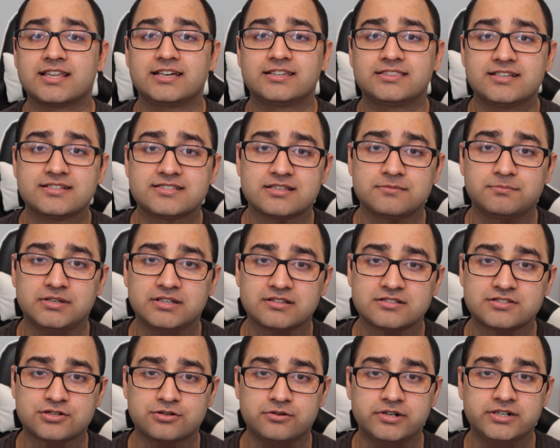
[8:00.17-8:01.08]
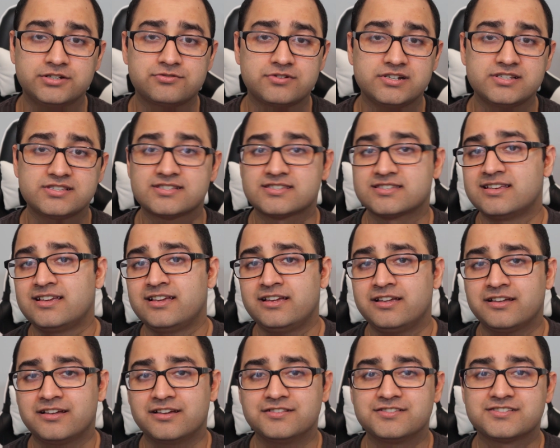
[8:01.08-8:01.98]
like this appeals to your interests,
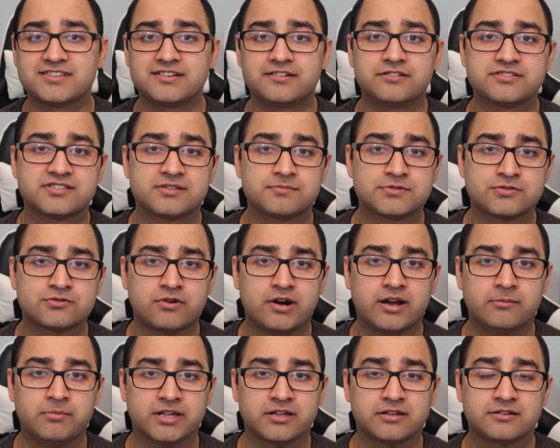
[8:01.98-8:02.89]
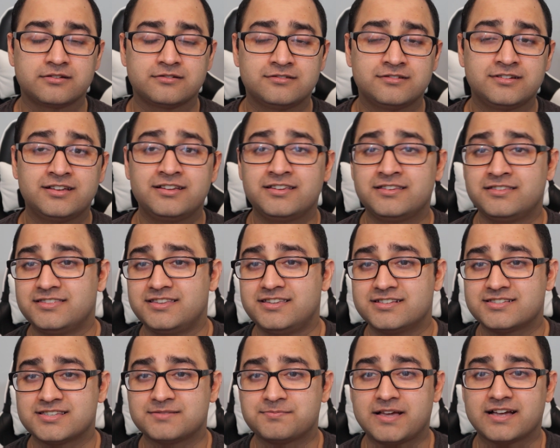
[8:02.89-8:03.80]
consider subscribing.
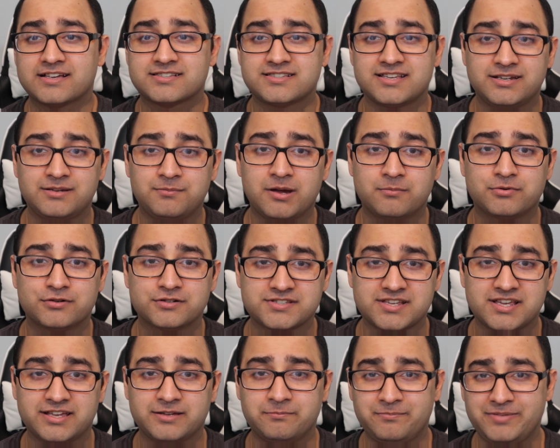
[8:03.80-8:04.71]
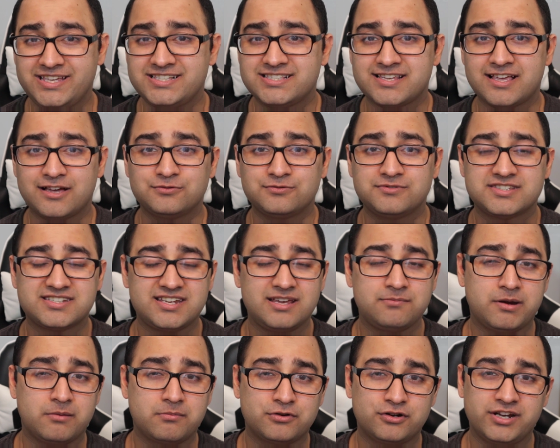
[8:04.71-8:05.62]
This is Pakistani Pepper saying peace out,
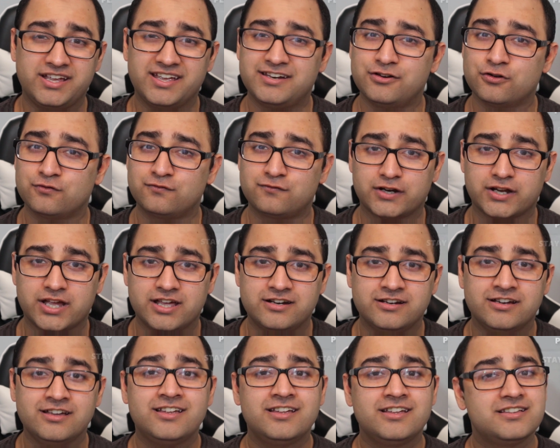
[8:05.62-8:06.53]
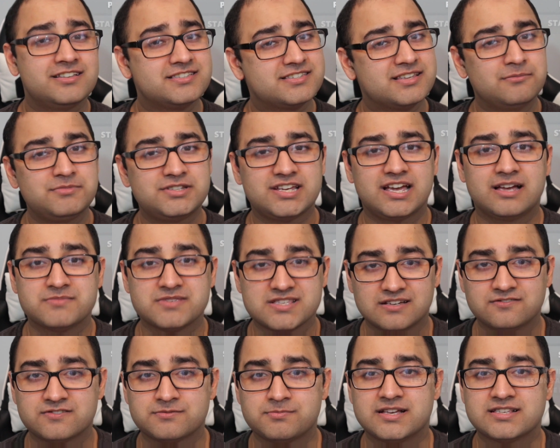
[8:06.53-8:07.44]
stay peppery, and don't forget, sometimes
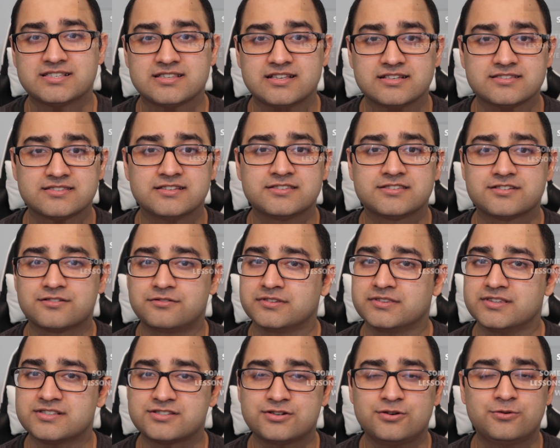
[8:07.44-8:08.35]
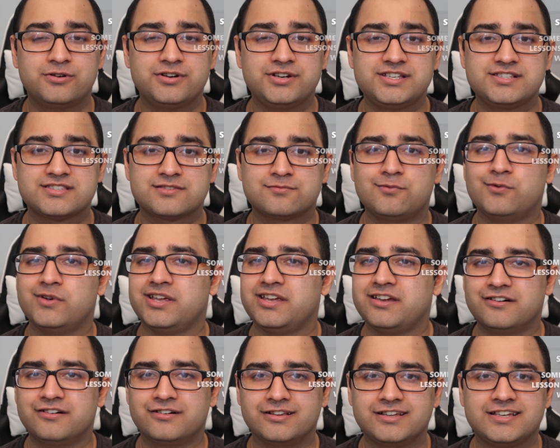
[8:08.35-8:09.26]
life's best lessons are in the stories we
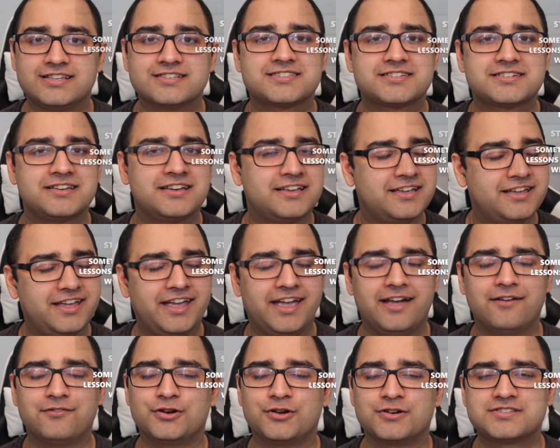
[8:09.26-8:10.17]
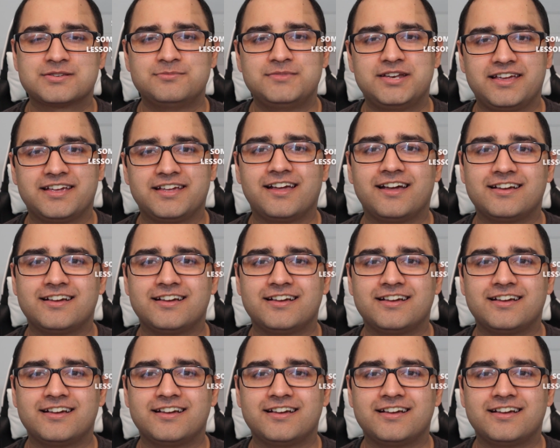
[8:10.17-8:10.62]
hear least. Have an awesome day,